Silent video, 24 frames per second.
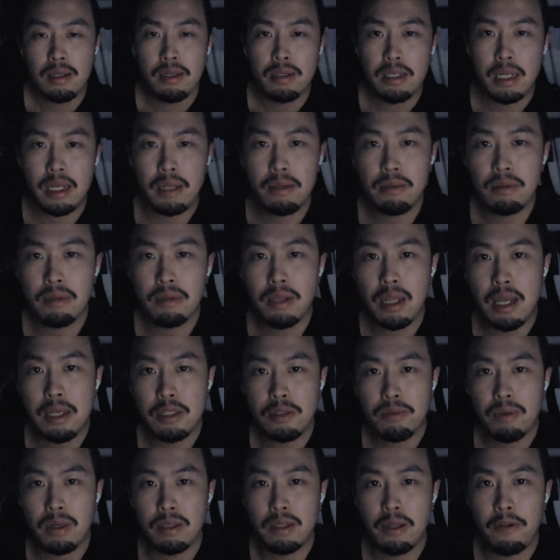Then last
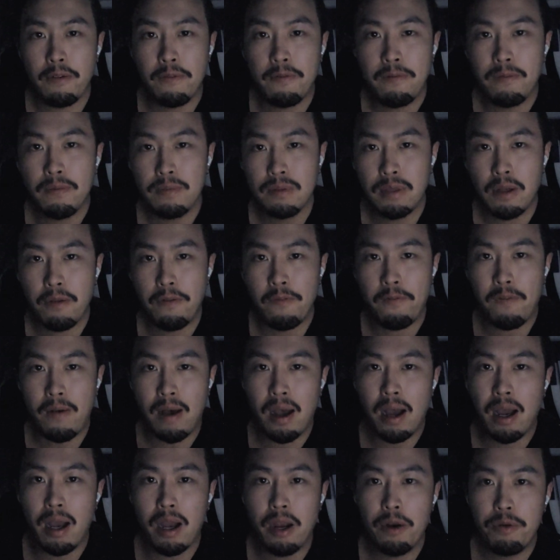one, the
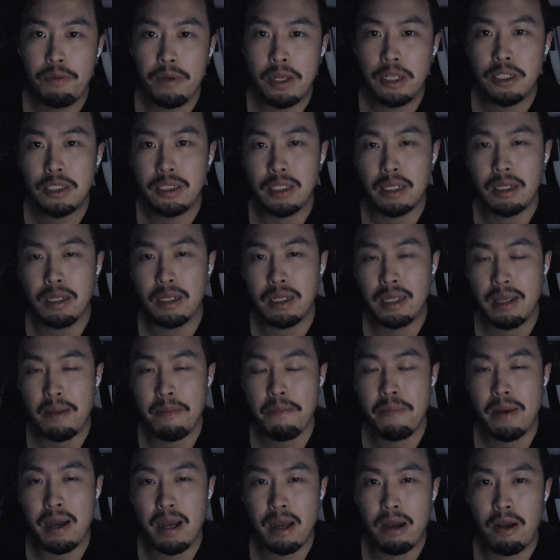far-reaching
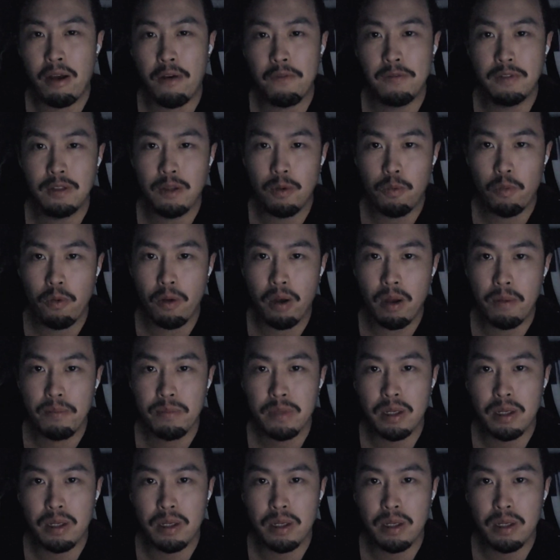impact of the war.